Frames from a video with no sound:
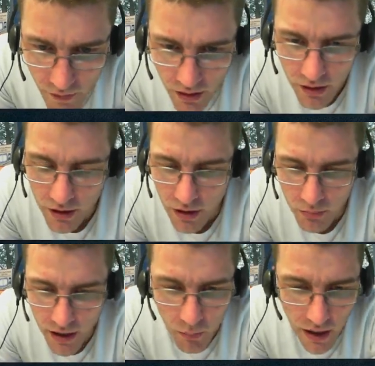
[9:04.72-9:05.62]
I don't
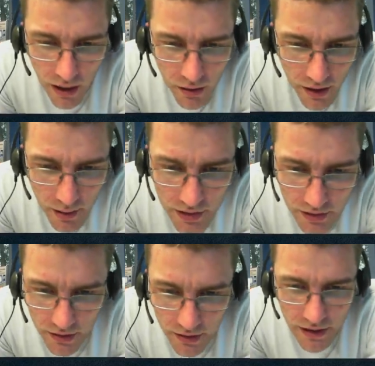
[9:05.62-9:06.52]
play WoW. I
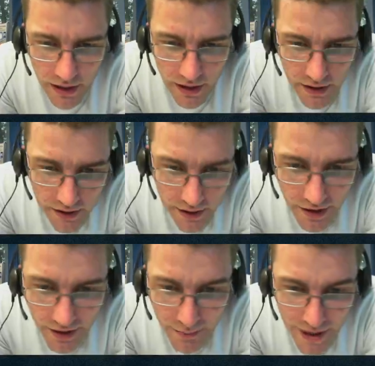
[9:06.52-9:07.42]
absolutely hate it.
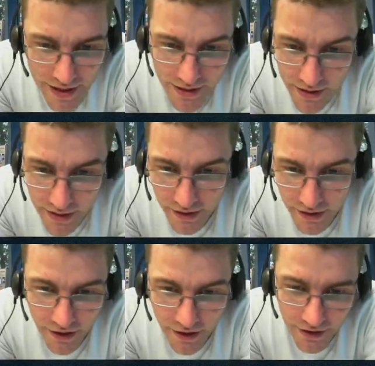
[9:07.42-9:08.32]
Menzies set.
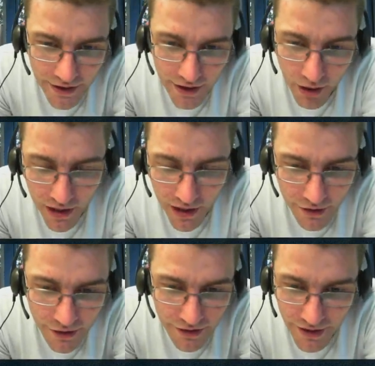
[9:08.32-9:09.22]
Yeah, I play
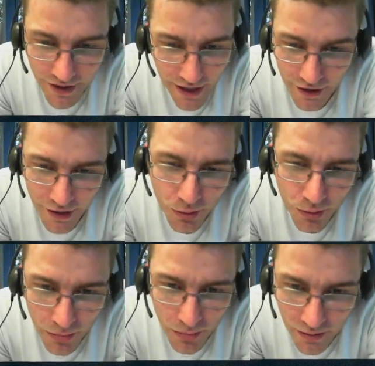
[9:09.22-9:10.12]
COD, Halo,
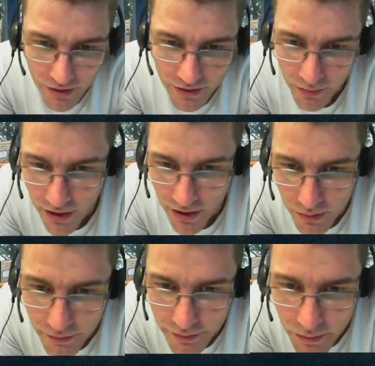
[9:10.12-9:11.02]
all the big ones. I play
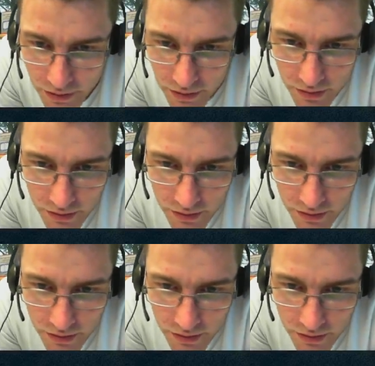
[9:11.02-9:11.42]
all of them. So